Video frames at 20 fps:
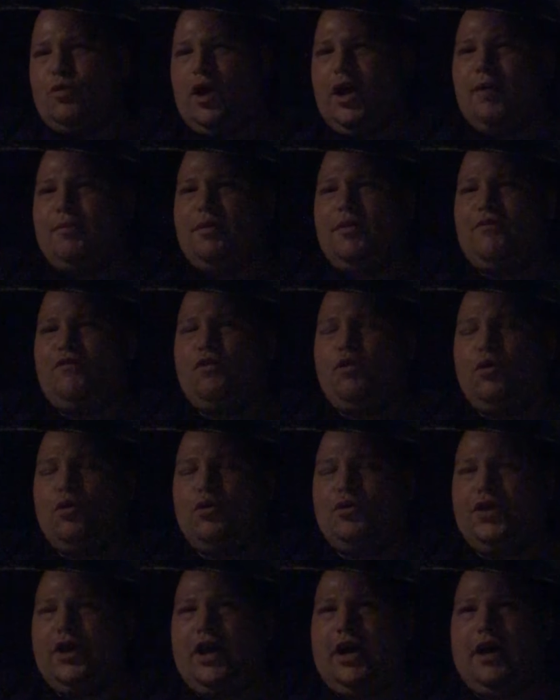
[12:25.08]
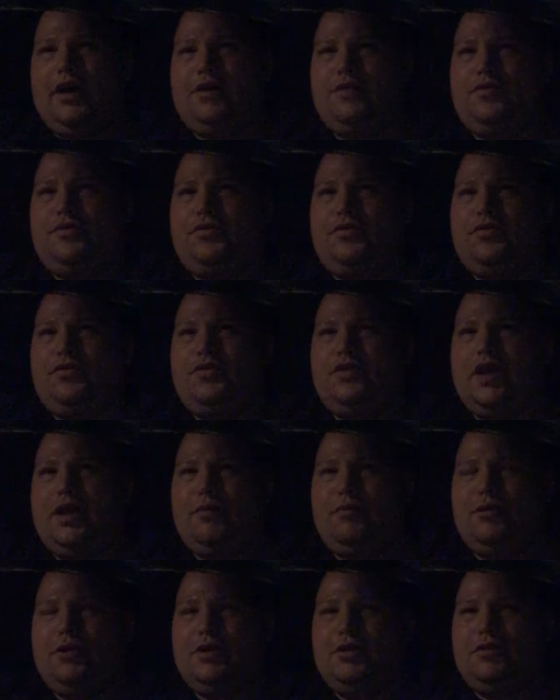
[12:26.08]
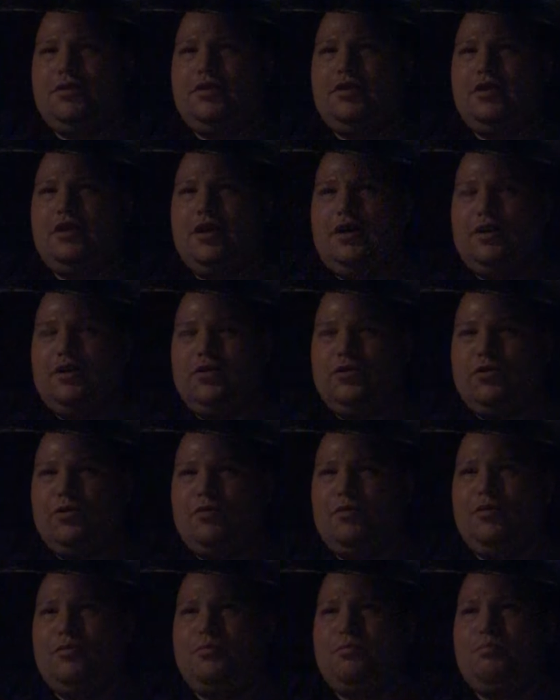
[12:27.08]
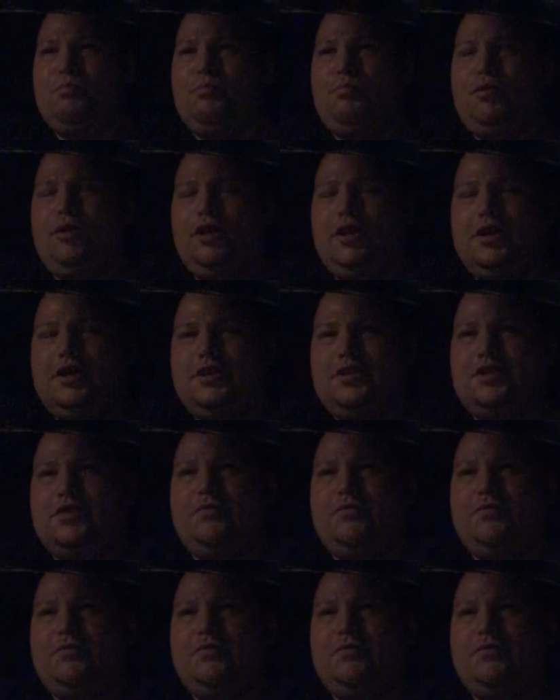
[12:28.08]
way before that, they would have, a normal police